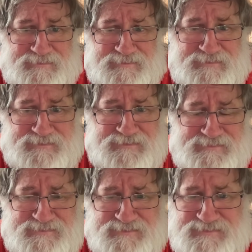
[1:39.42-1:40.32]

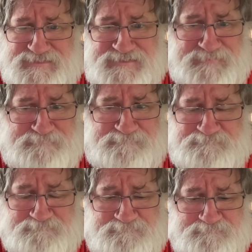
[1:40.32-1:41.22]
It's just um,
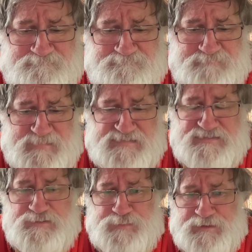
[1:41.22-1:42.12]

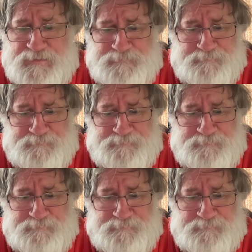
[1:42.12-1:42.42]
stupid